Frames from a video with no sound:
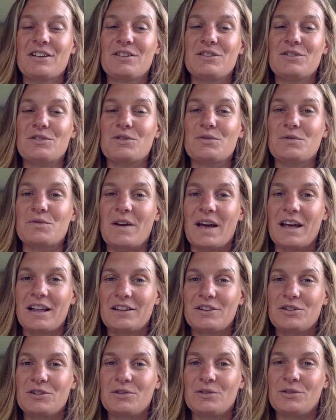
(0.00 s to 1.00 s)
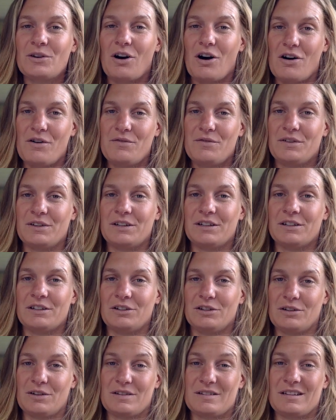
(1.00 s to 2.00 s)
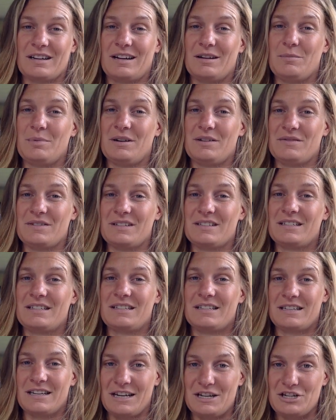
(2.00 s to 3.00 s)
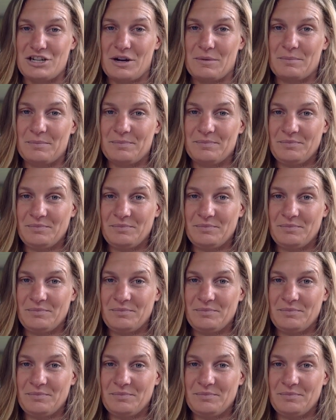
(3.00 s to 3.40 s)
your value often looks like a bit of a ski jump